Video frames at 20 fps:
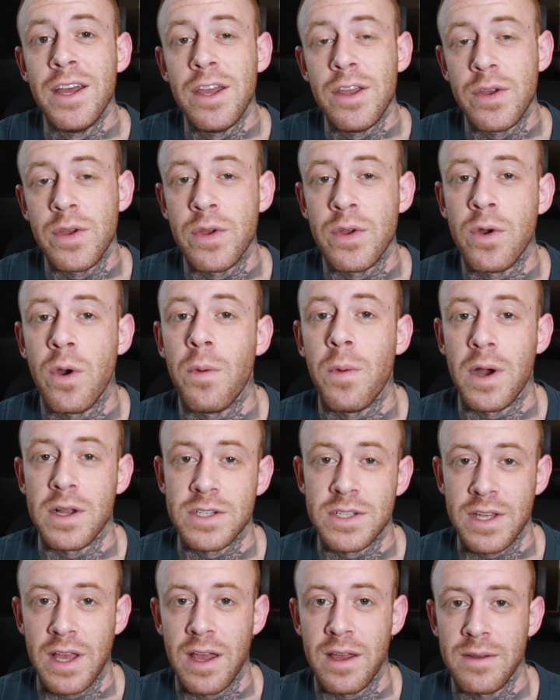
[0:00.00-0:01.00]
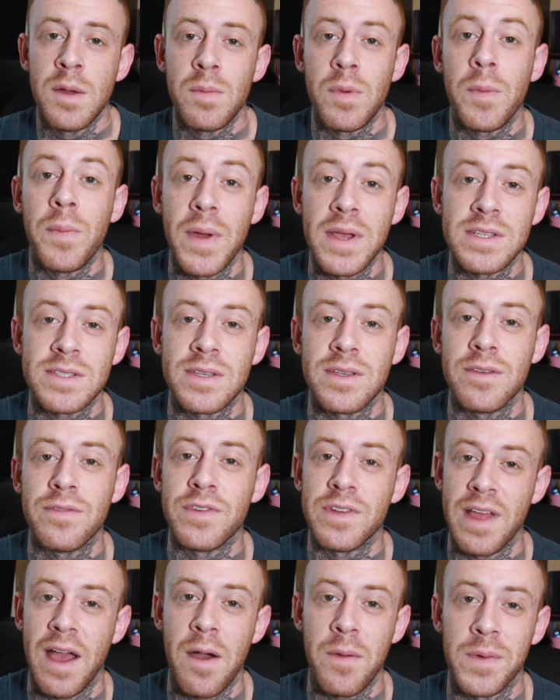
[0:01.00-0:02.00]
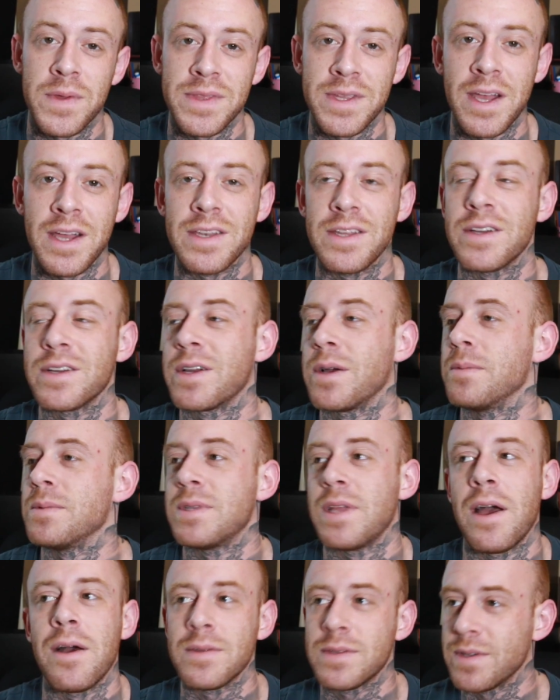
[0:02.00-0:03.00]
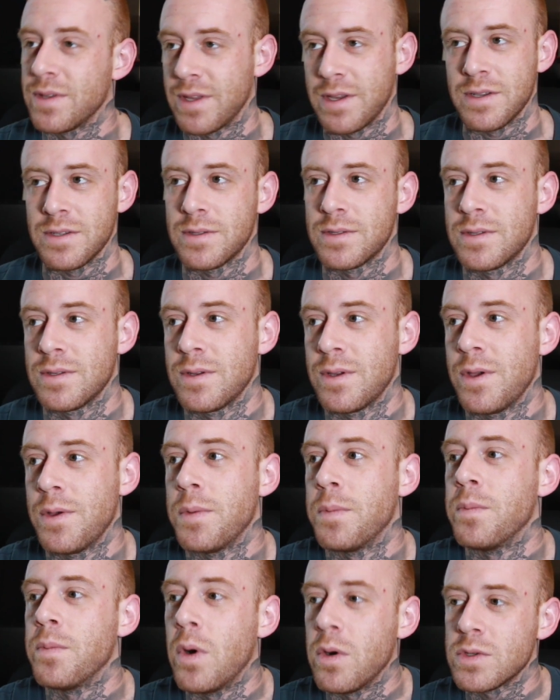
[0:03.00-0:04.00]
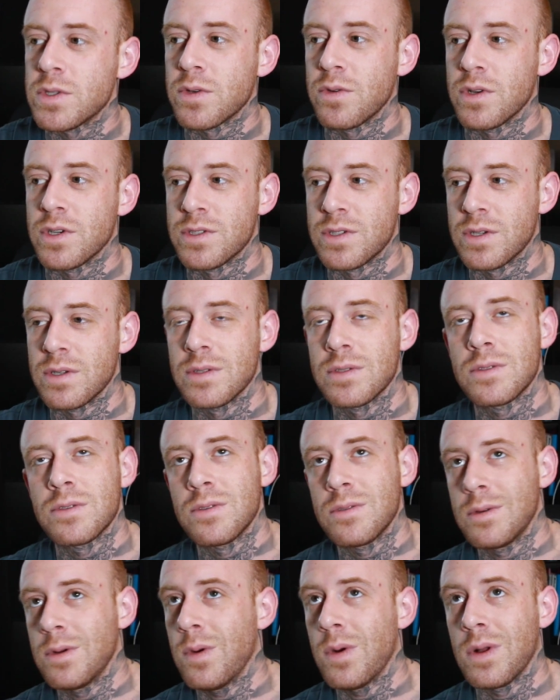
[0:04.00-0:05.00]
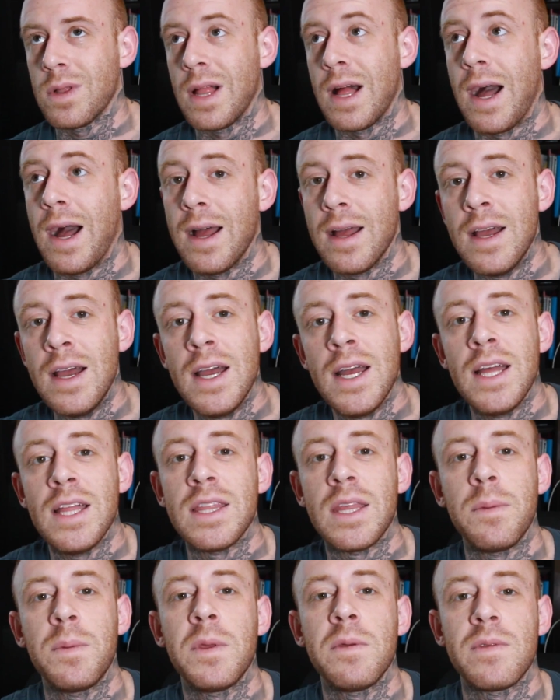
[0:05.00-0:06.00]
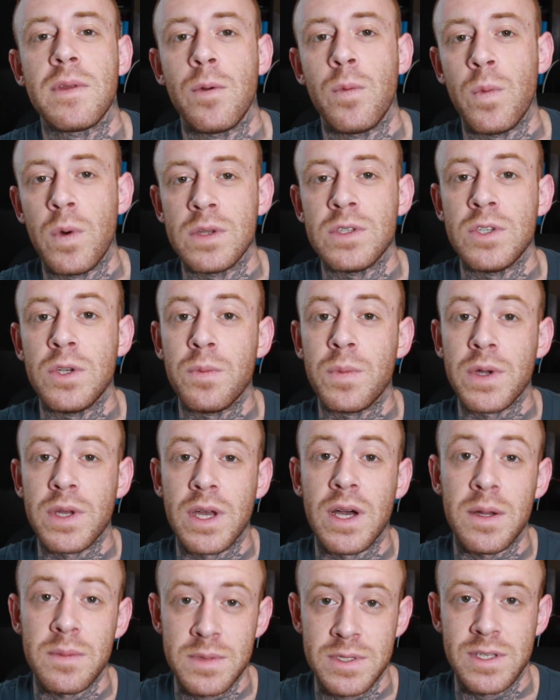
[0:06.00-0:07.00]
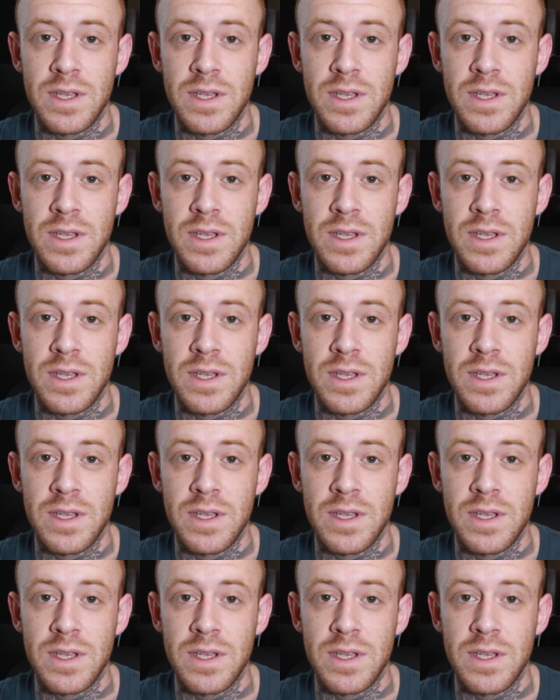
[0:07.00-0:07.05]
you can go watch that. But basically for that one, the idea comes down to this. Most Christians, or a lot, they believe that once you become